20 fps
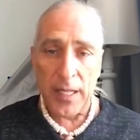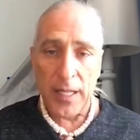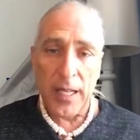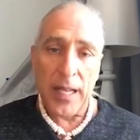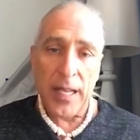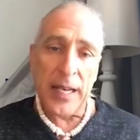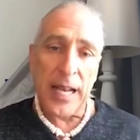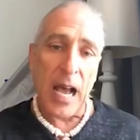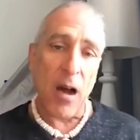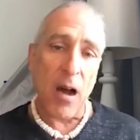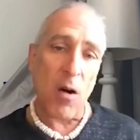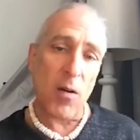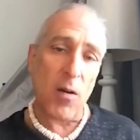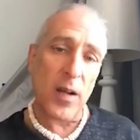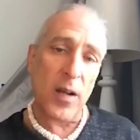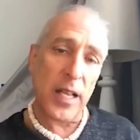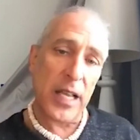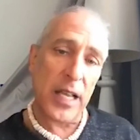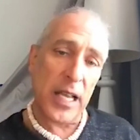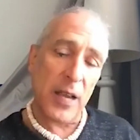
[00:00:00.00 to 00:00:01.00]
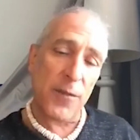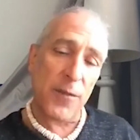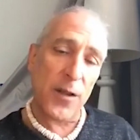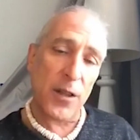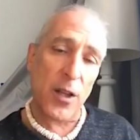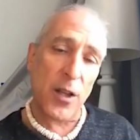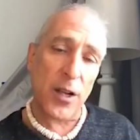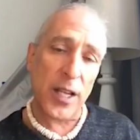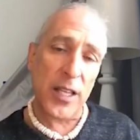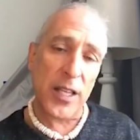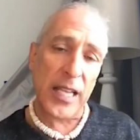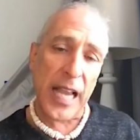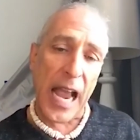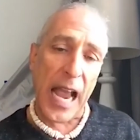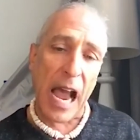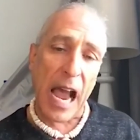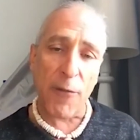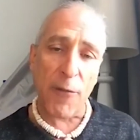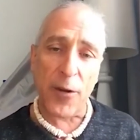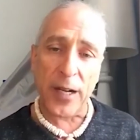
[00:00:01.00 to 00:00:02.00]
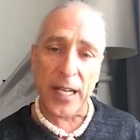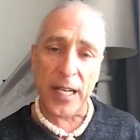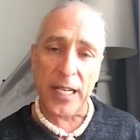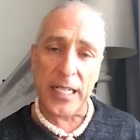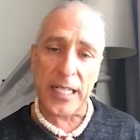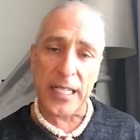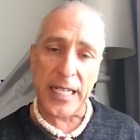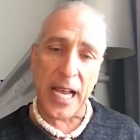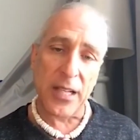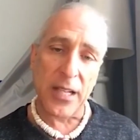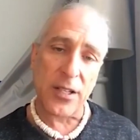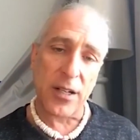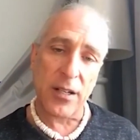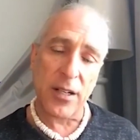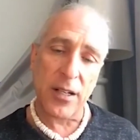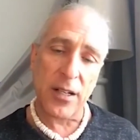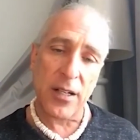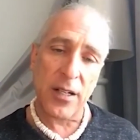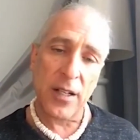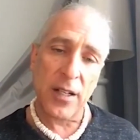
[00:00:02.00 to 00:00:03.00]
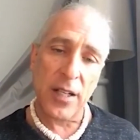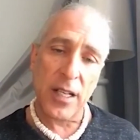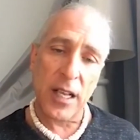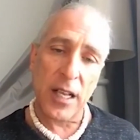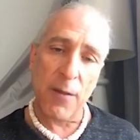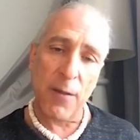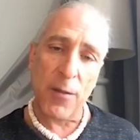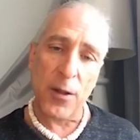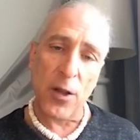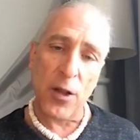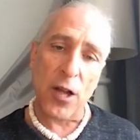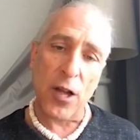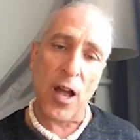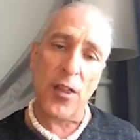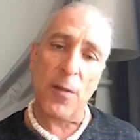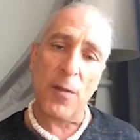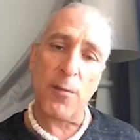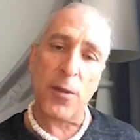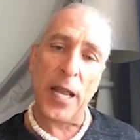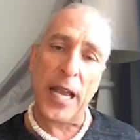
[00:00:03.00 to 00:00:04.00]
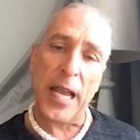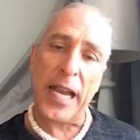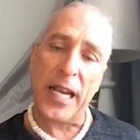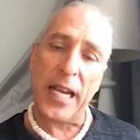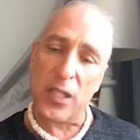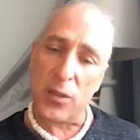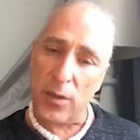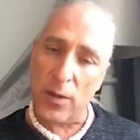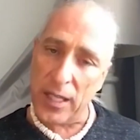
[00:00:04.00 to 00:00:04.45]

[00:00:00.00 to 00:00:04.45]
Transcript: Now, if you look in the African desert, if you look on the plains when the